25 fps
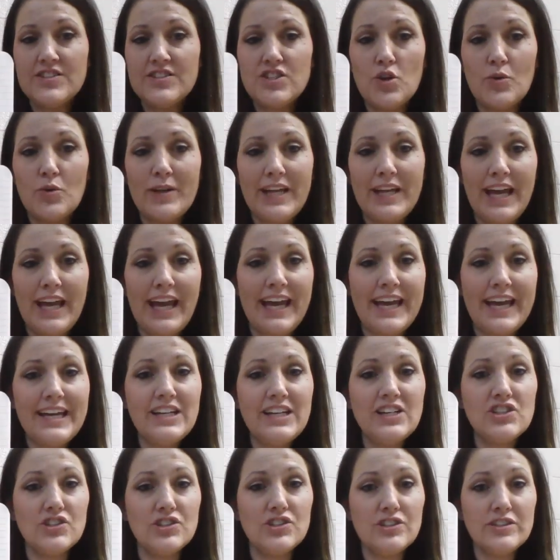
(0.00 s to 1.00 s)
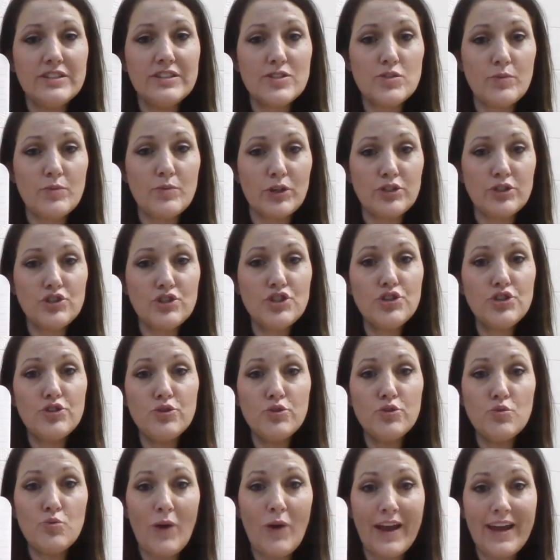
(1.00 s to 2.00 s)
So an angle is where
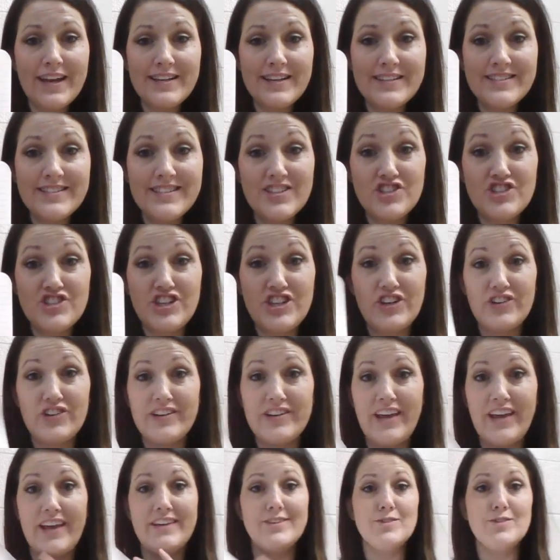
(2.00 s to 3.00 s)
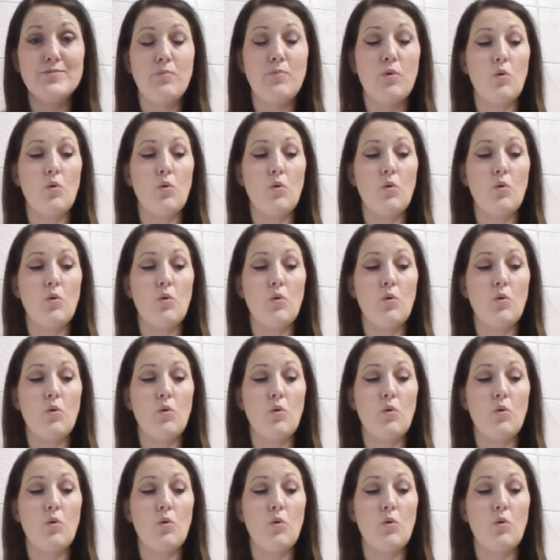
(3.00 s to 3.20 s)
two rays share an end